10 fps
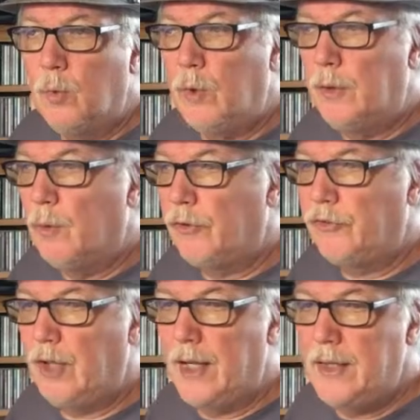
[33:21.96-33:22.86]
We will
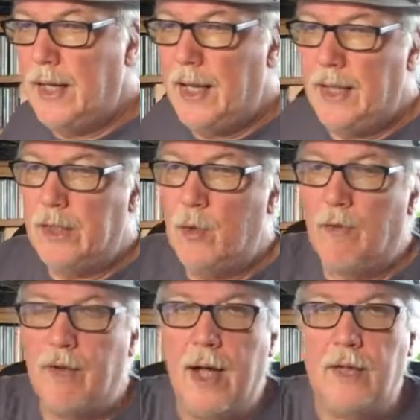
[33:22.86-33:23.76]
send a Quo
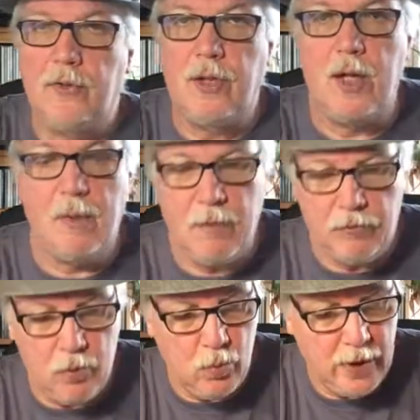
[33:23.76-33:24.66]
Vadis game
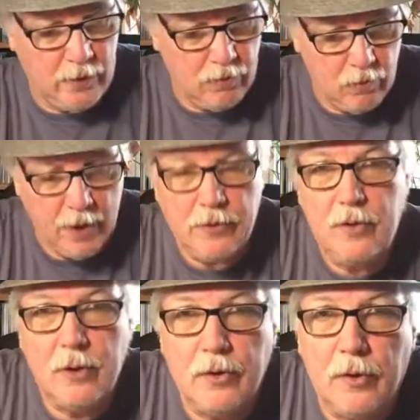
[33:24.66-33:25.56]
if you win right
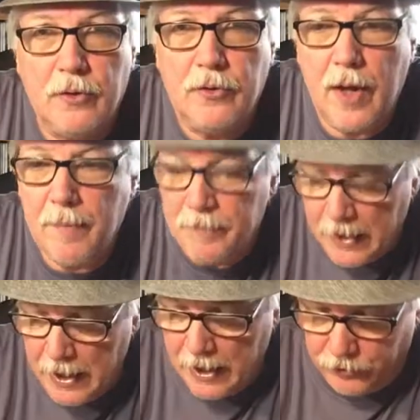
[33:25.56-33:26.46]
to your doorstep,
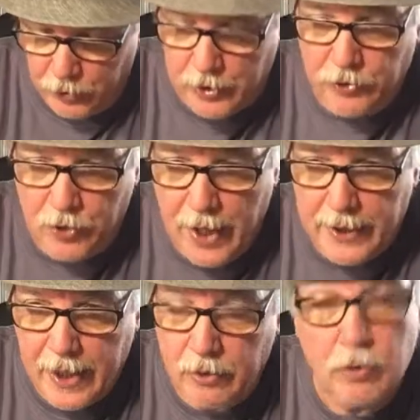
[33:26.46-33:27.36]
so you can try it
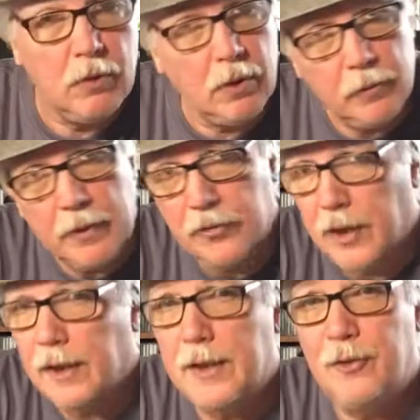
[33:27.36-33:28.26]
out or
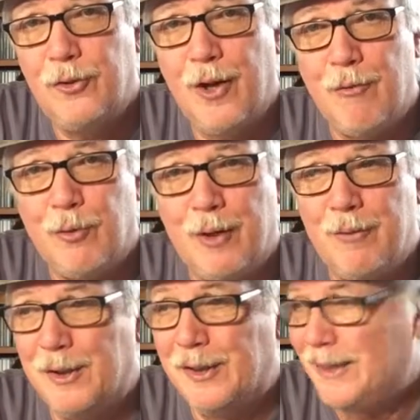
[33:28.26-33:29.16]
resell it yourself, whatever
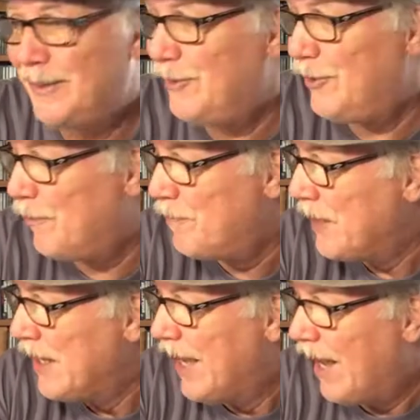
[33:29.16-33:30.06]
you'd like to do.
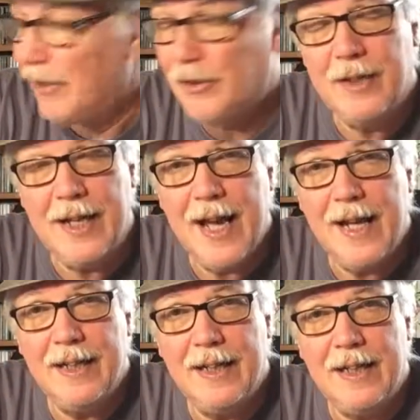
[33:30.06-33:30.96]
Other than
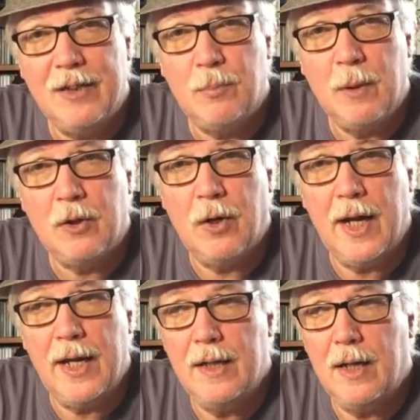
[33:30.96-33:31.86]
that, it's been
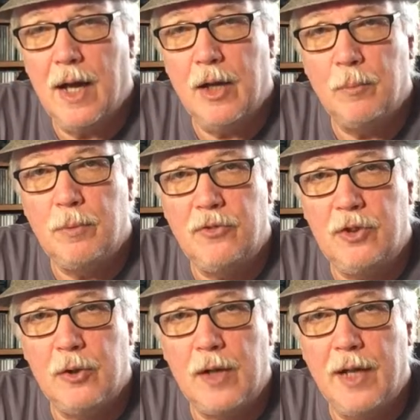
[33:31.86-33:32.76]
great. I hope to
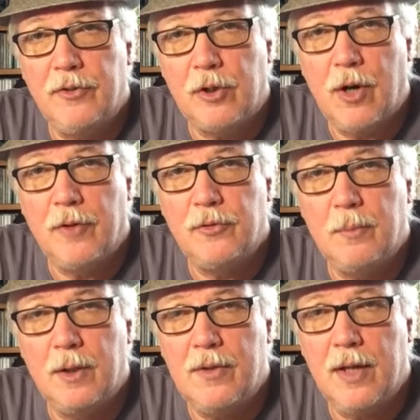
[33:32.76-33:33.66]
see you guys across
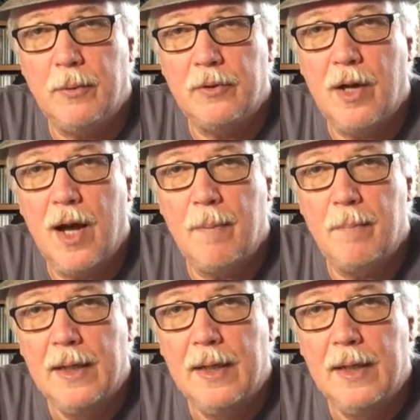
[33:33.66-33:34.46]
from the tabletop.